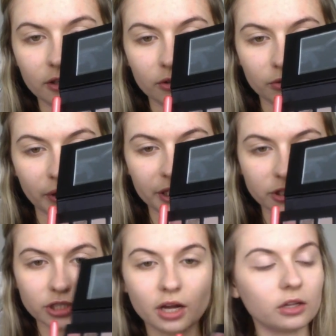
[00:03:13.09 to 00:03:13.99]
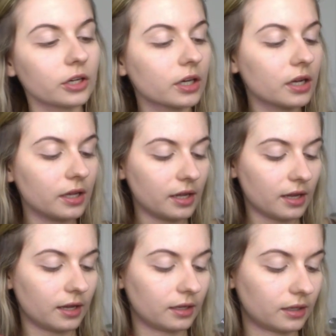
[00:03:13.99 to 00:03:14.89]
grayish color.
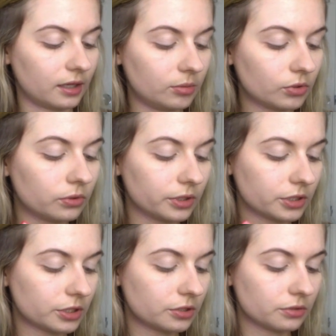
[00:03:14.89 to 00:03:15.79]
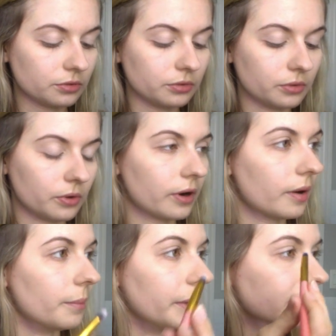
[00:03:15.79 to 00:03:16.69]
And I'm going to
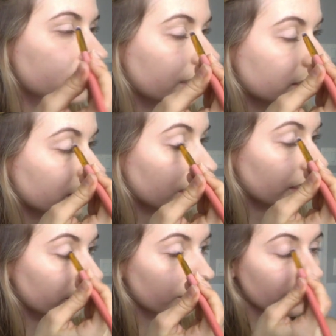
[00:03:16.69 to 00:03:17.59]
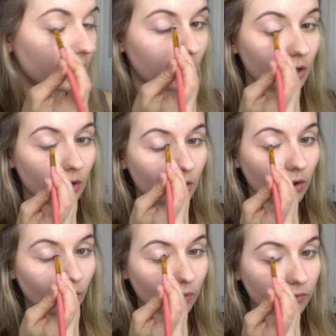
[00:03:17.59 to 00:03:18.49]
mix that together
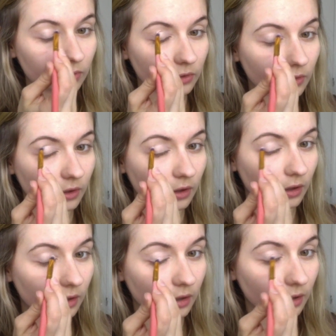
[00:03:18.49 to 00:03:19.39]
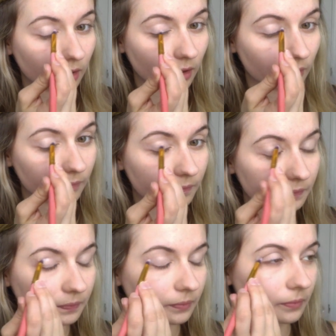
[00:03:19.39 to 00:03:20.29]
over the
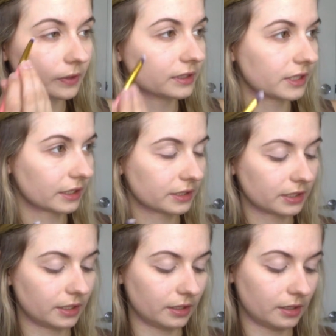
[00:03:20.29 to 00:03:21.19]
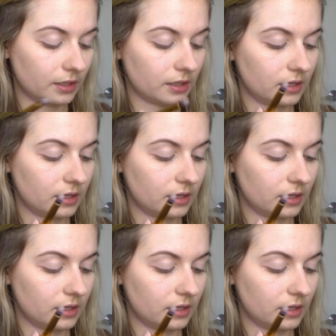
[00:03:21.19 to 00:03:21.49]
Sexy,